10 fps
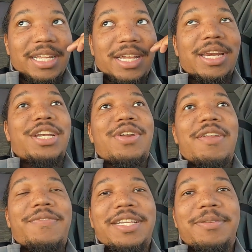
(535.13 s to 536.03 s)
could I try
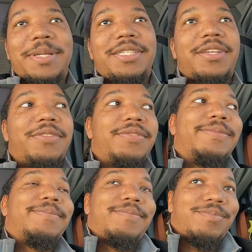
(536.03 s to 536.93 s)
and fix it myself?
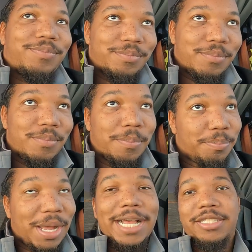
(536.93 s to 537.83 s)

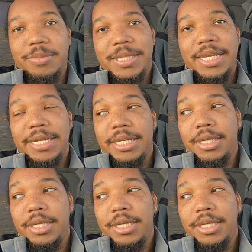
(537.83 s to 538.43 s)
Possibly.